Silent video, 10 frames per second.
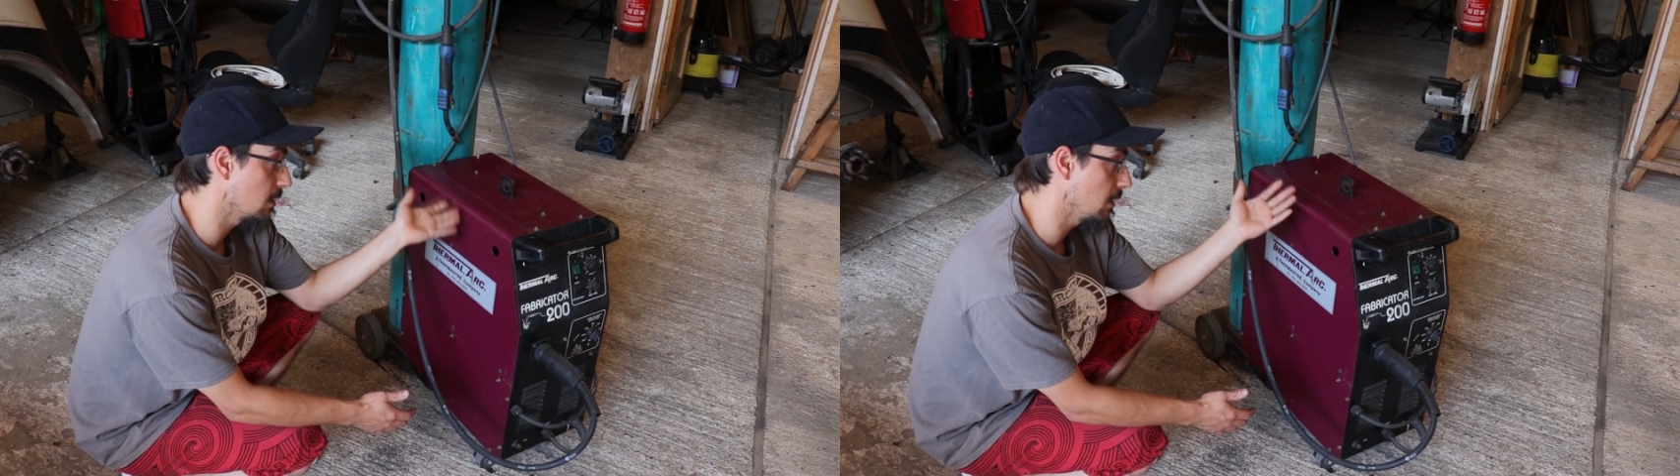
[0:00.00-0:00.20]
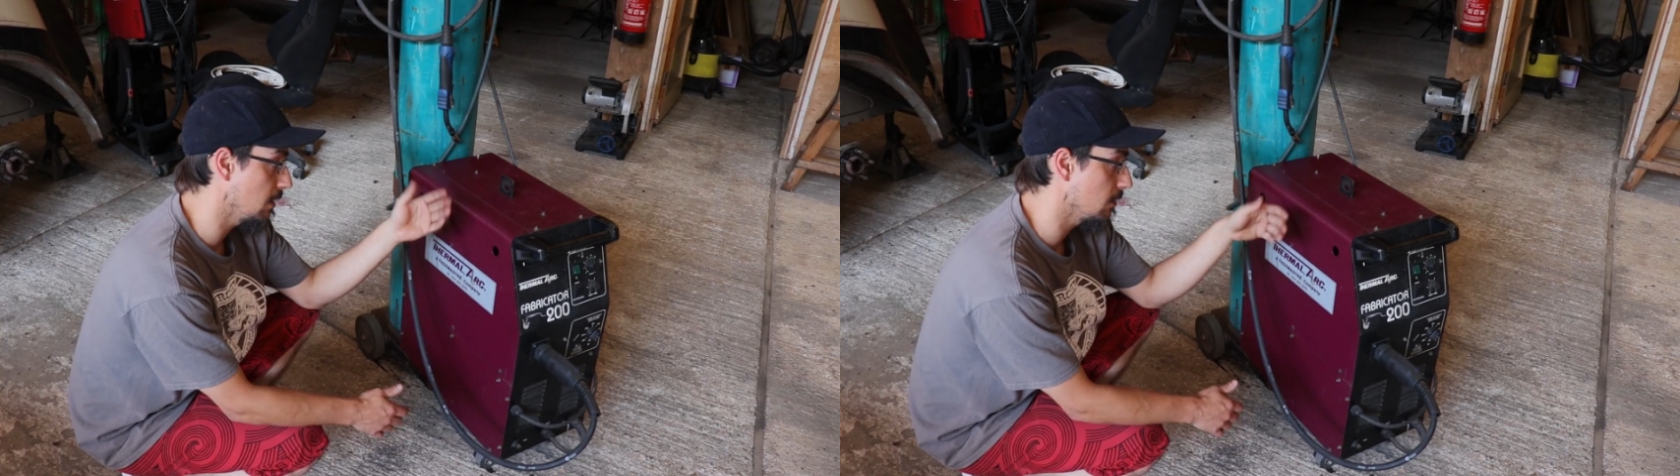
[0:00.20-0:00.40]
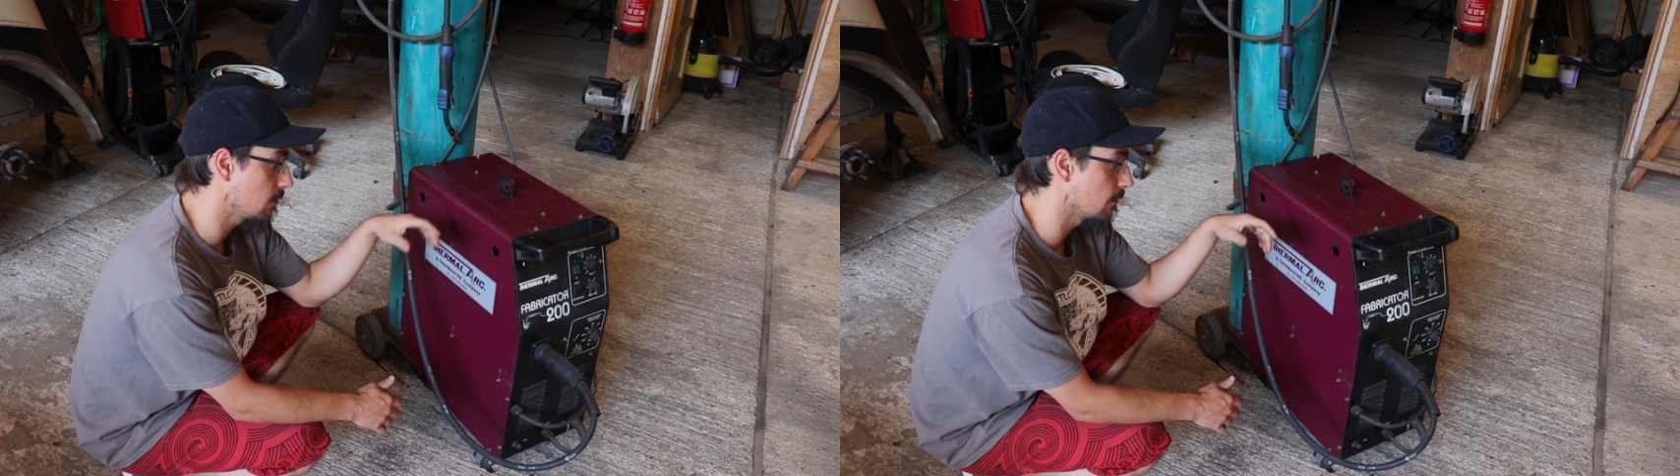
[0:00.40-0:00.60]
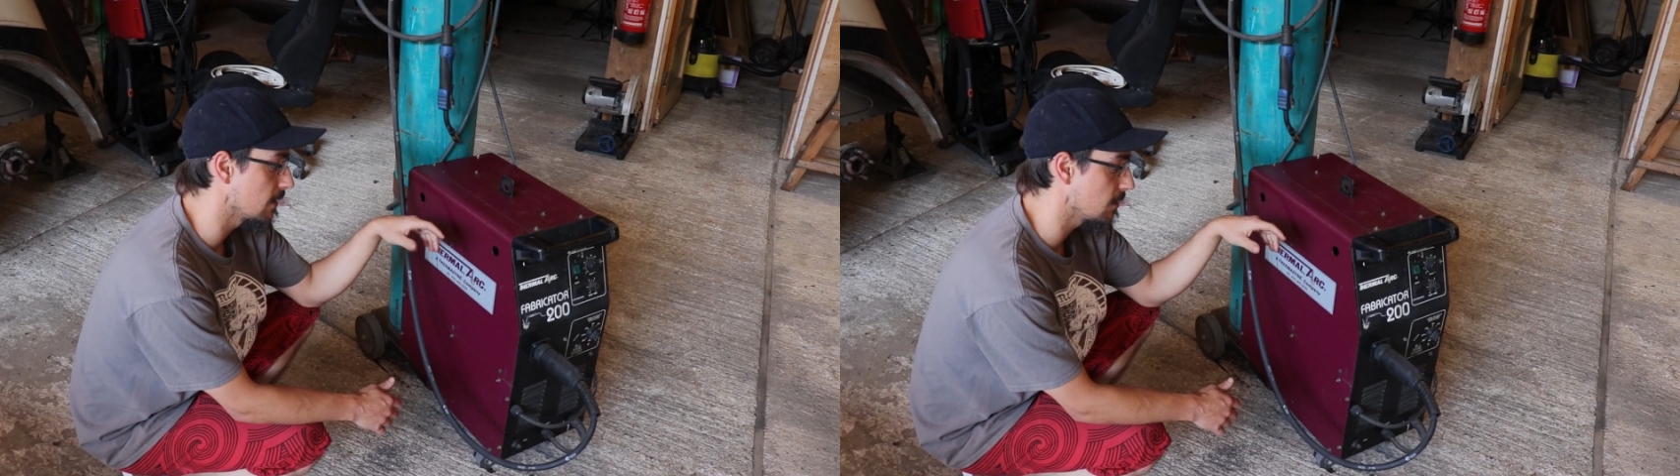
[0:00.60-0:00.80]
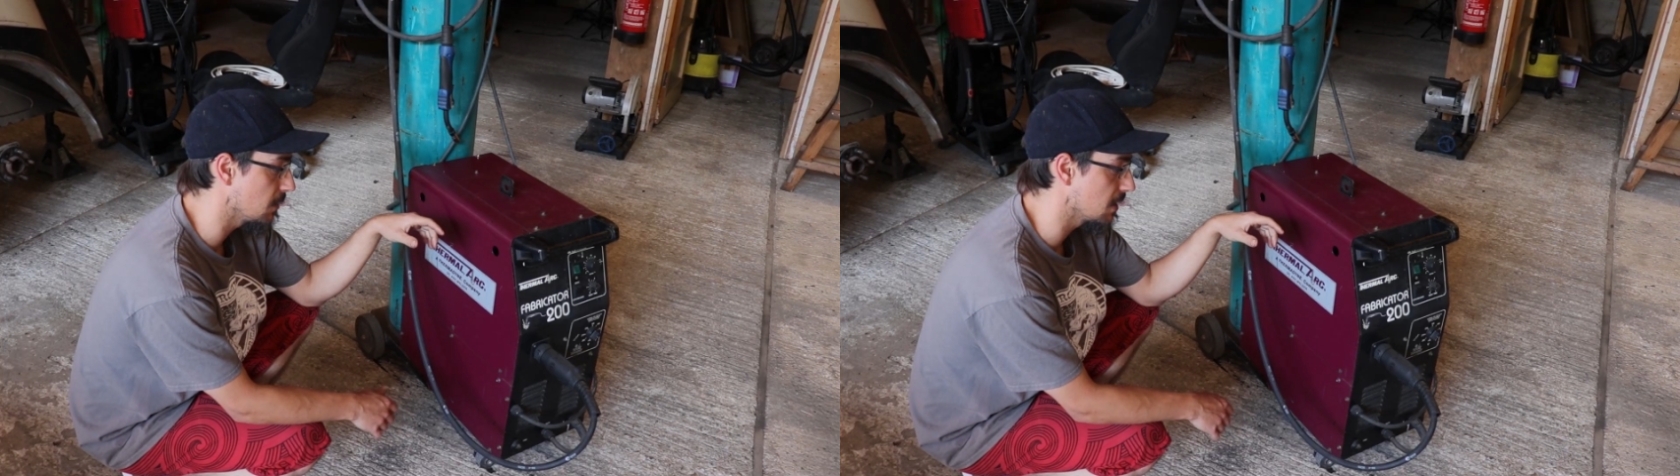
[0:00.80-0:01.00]
that he used for
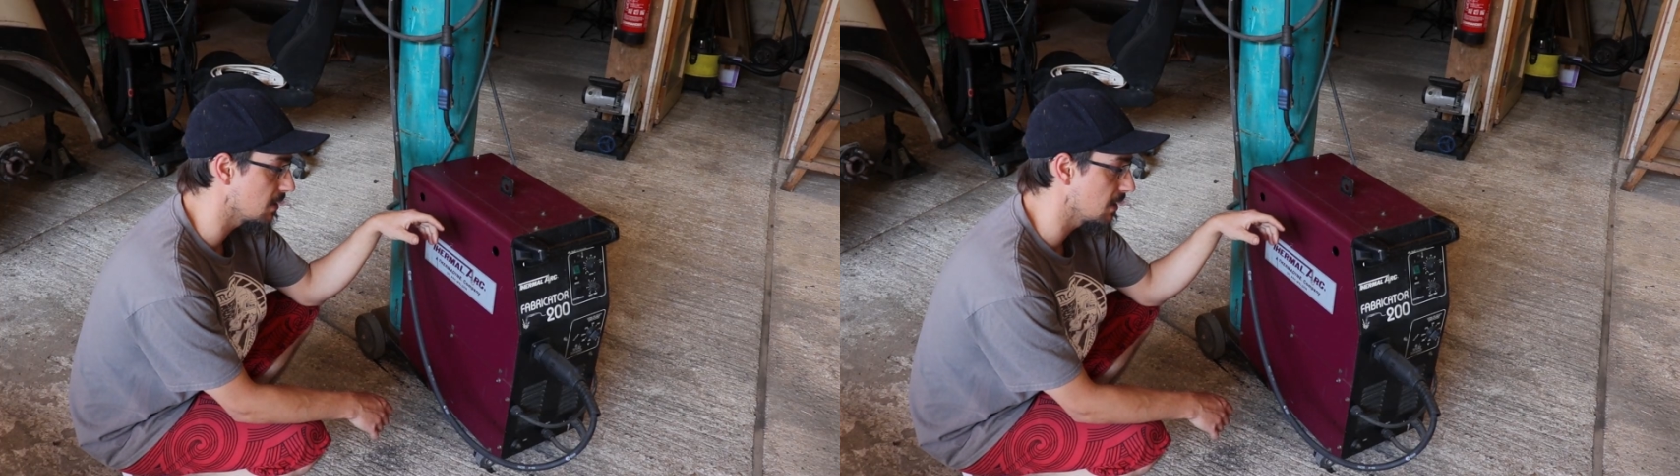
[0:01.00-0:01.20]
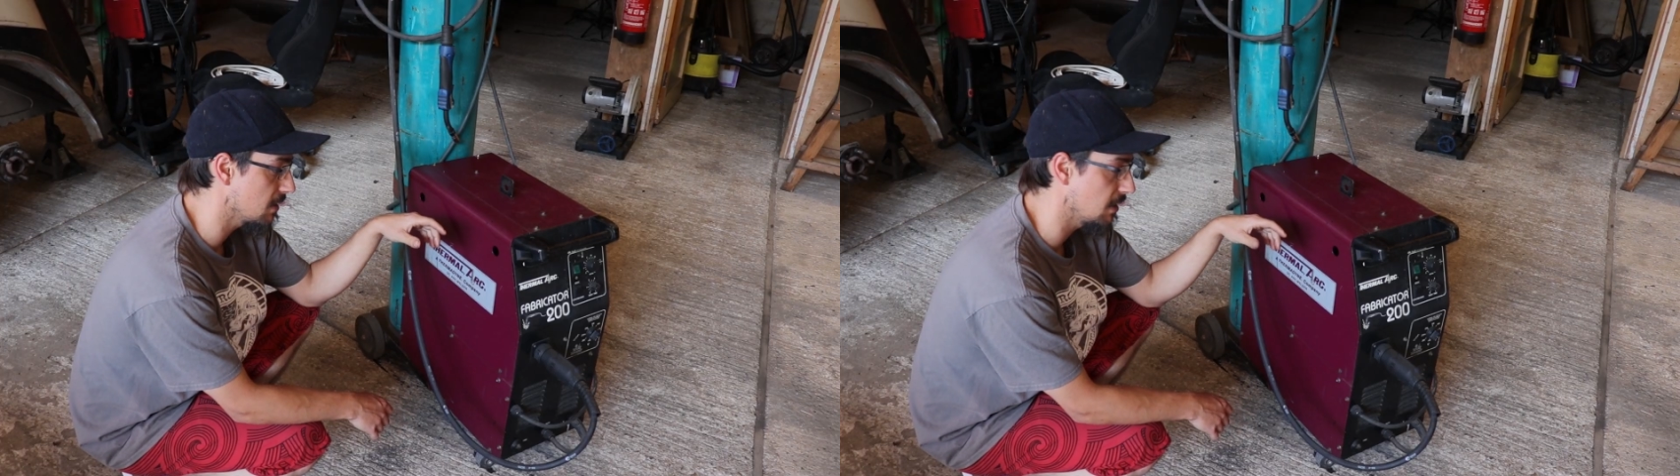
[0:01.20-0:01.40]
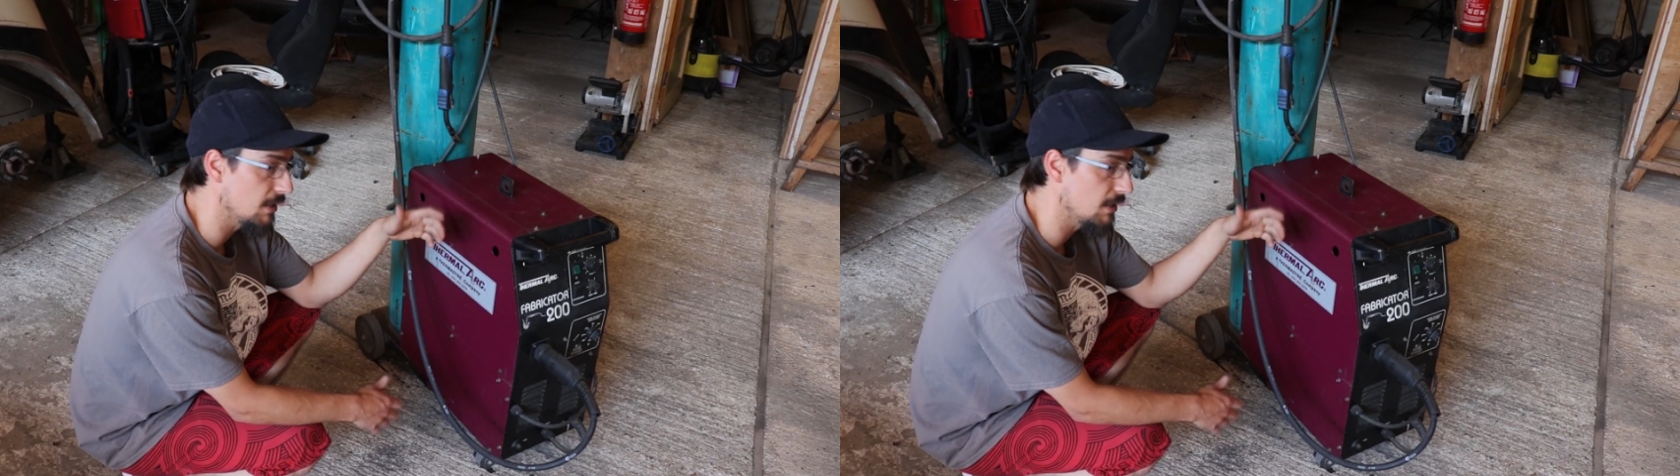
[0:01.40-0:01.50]
his business.